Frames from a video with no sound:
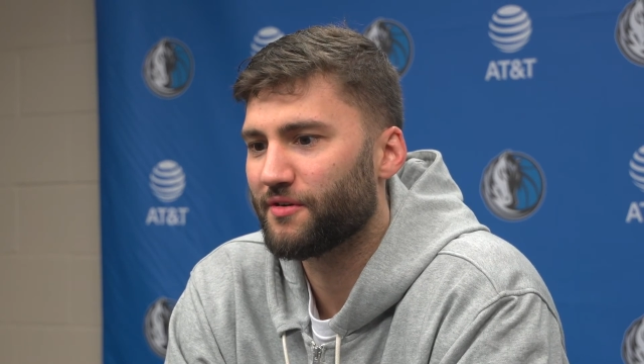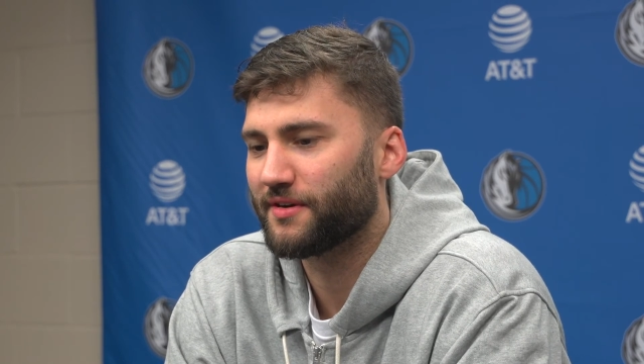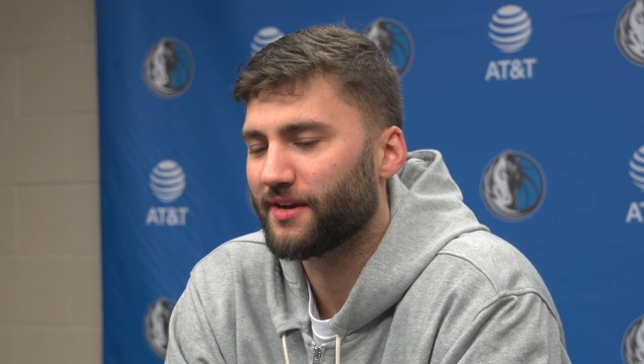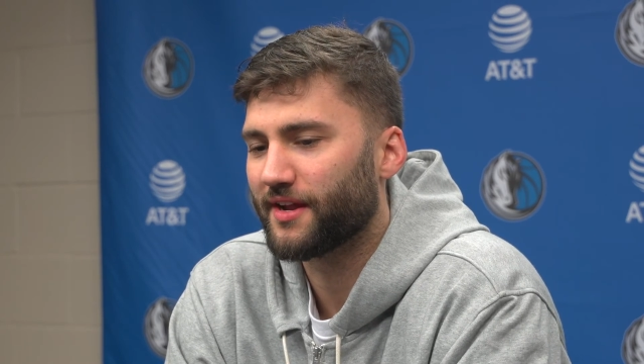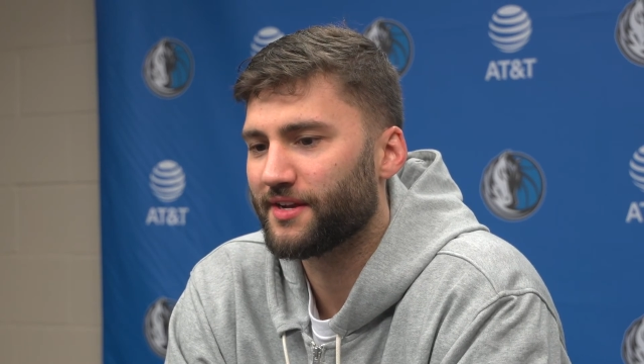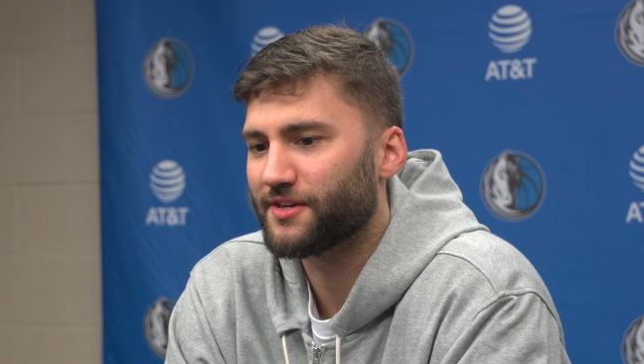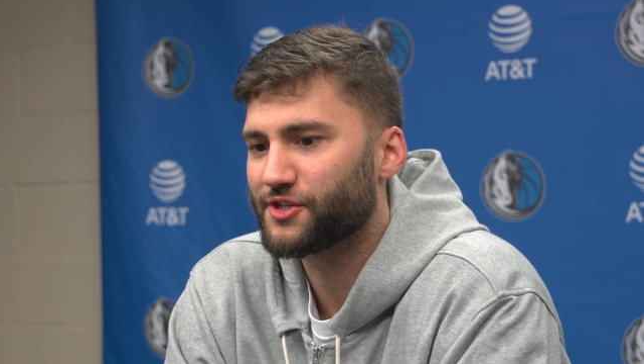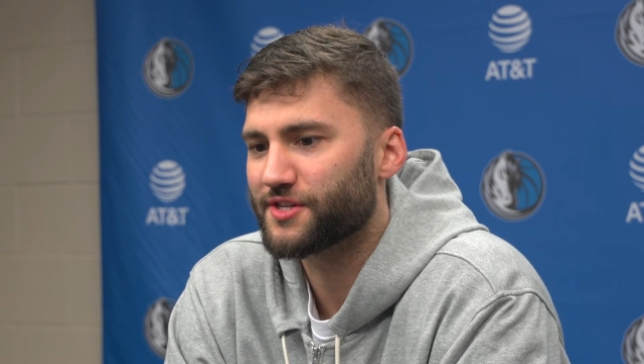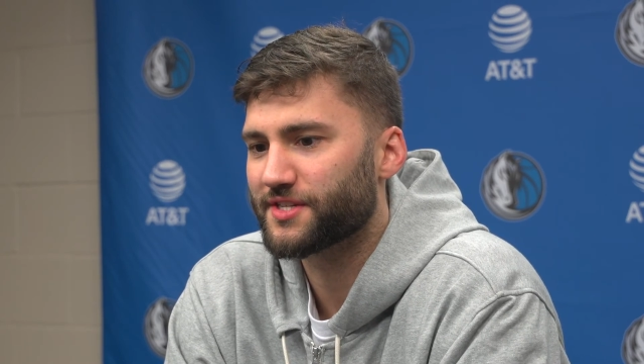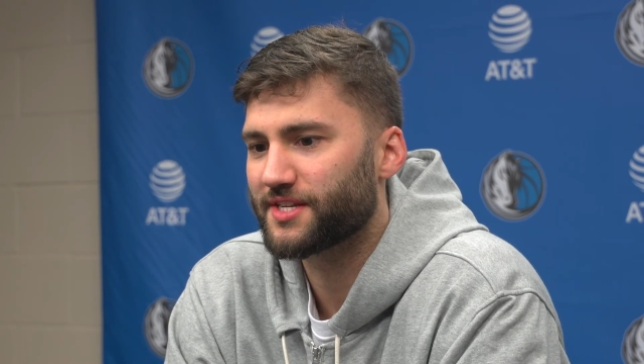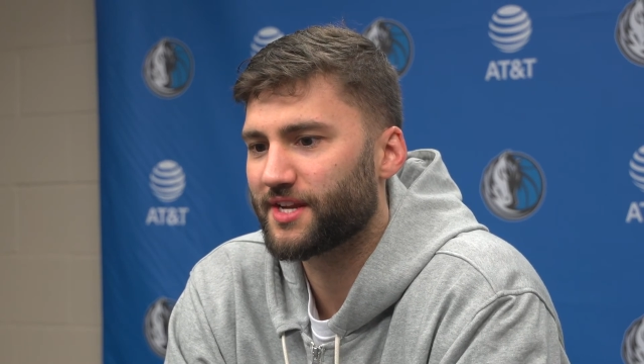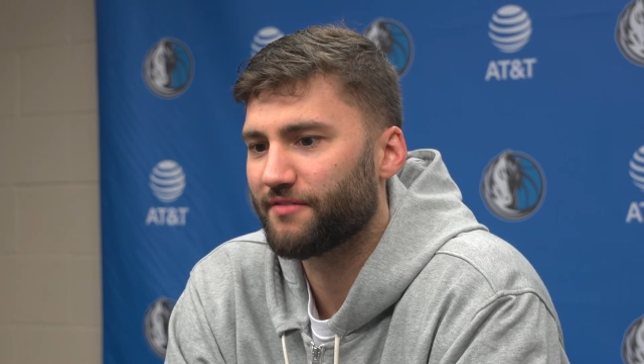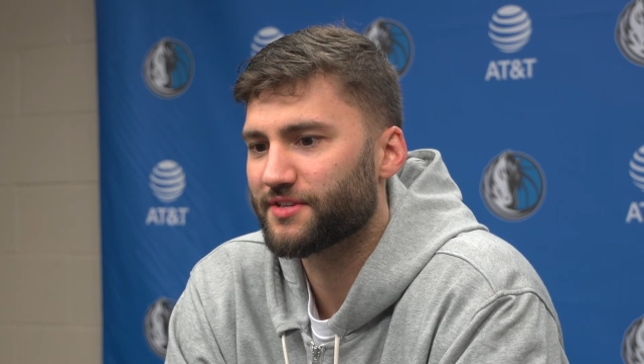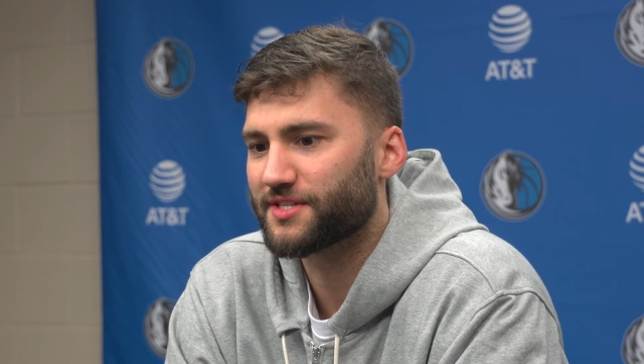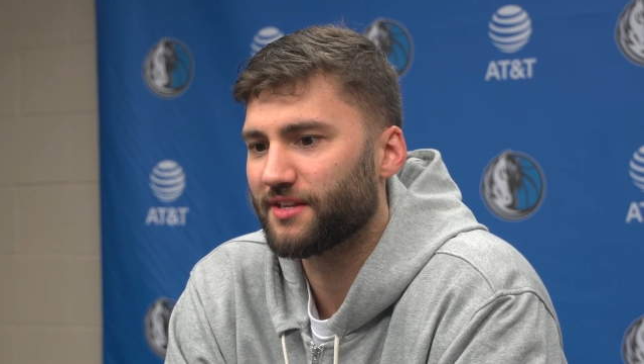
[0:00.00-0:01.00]
and
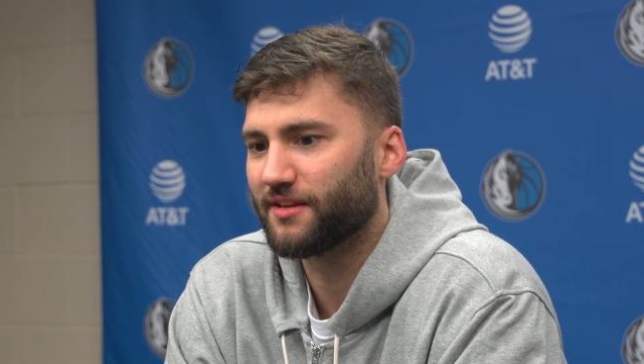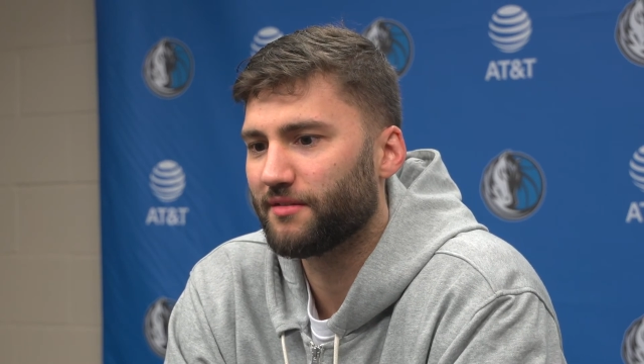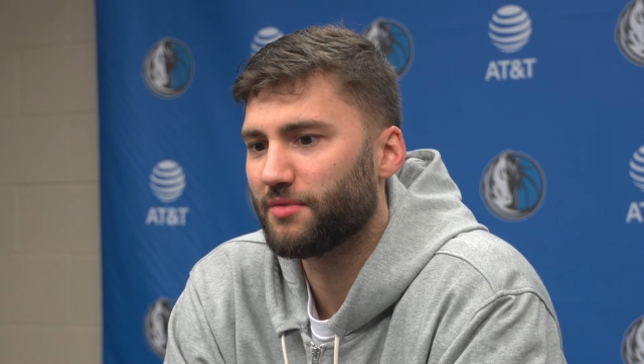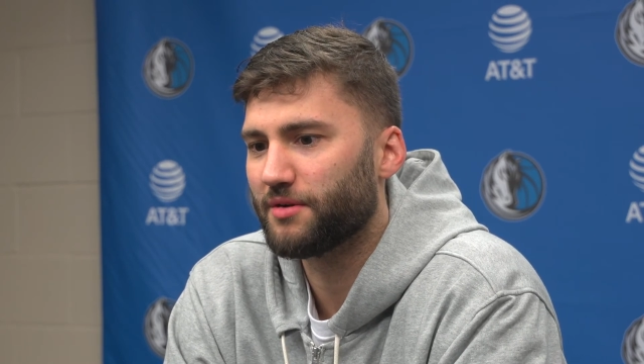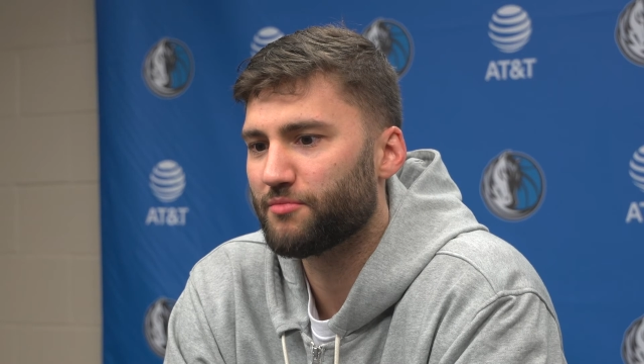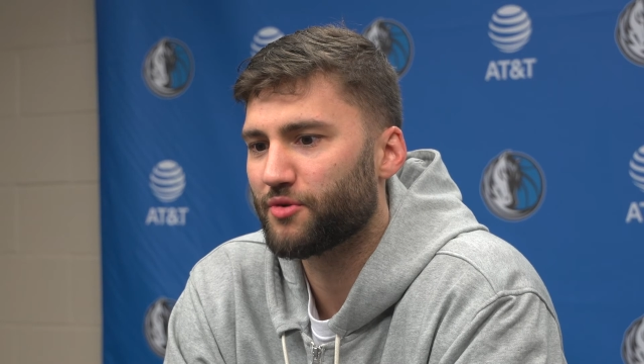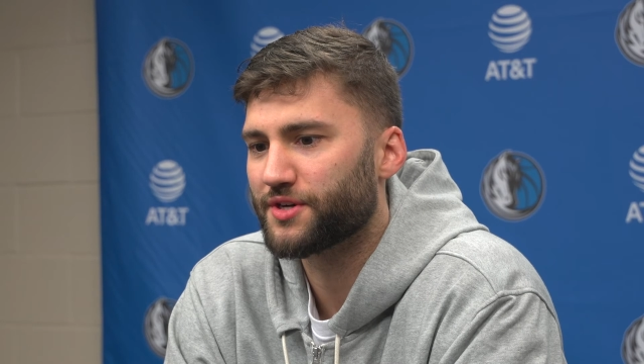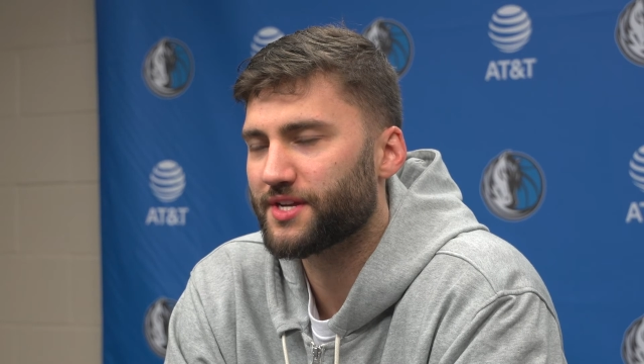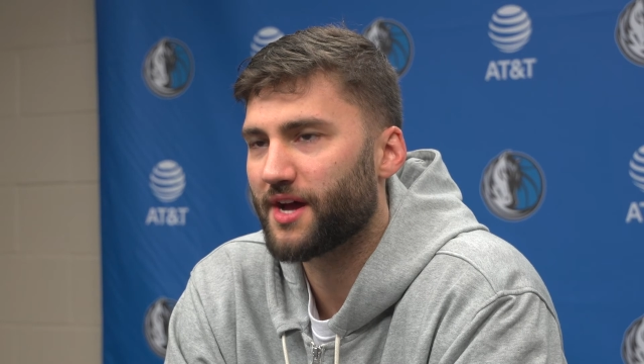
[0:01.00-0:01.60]
just give us a little bit more